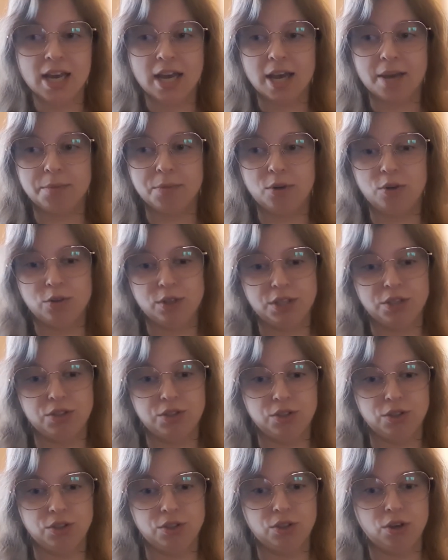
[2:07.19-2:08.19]
I'm going
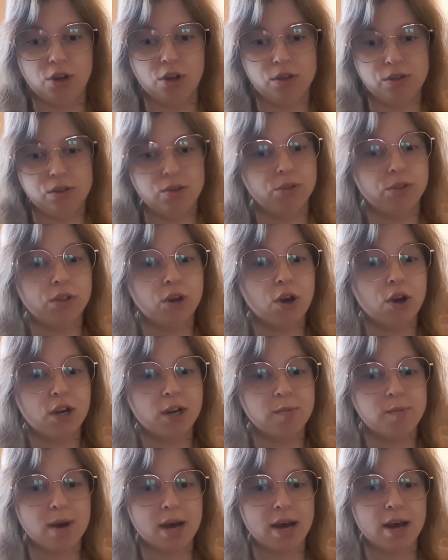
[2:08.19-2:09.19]
to also
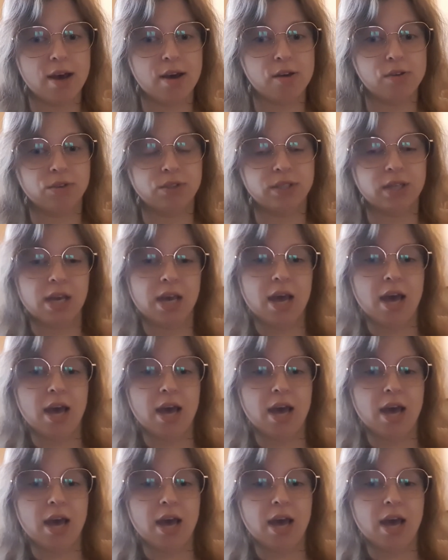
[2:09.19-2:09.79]
talk about